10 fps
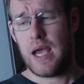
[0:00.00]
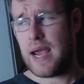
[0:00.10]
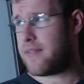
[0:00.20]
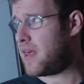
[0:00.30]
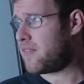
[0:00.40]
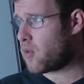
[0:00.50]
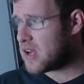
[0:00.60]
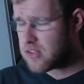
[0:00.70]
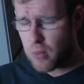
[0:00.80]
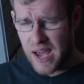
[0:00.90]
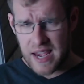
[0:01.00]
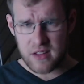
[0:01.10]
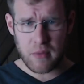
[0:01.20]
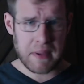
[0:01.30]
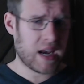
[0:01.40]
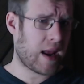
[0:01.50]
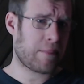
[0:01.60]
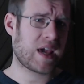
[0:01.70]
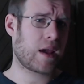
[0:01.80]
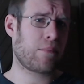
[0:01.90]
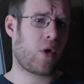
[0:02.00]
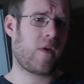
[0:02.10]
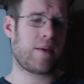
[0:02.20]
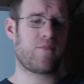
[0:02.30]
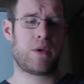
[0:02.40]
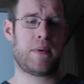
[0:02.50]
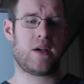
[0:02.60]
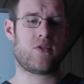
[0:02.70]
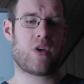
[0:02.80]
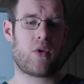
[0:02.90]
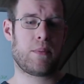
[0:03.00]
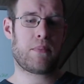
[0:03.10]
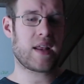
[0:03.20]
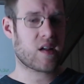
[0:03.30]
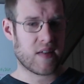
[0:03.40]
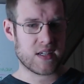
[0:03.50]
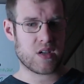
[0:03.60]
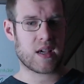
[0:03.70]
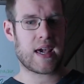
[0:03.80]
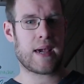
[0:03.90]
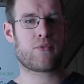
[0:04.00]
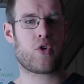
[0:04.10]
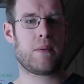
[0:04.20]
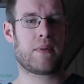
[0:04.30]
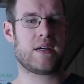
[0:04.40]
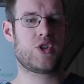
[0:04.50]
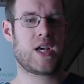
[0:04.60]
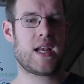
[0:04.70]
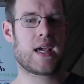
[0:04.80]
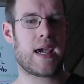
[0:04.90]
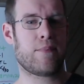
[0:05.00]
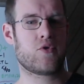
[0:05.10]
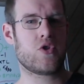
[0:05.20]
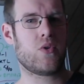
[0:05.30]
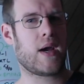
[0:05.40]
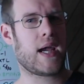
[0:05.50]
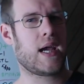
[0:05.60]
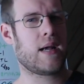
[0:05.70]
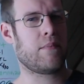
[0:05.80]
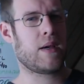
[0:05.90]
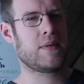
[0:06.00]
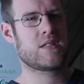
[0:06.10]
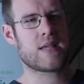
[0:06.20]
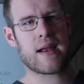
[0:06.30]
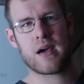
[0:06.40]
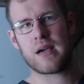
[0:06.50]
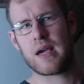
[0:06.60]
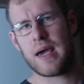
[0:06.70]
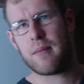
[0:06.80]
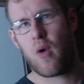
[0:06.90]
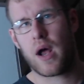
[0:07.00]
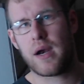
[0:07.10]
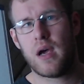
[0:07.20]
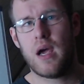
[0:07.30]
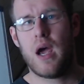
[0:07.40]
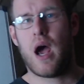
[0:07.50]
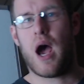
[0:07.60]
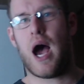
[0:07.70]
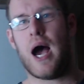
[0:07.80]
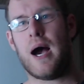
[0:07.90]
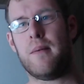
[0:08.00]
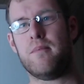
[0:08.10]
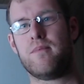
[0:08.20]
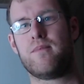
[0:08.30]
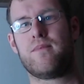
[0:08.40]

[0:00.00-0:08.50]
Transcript: and, and the reason why I debated on making Bull M V P. So we played Callista in game three, played Jhin in game two, and maybe Senna in game one. Um,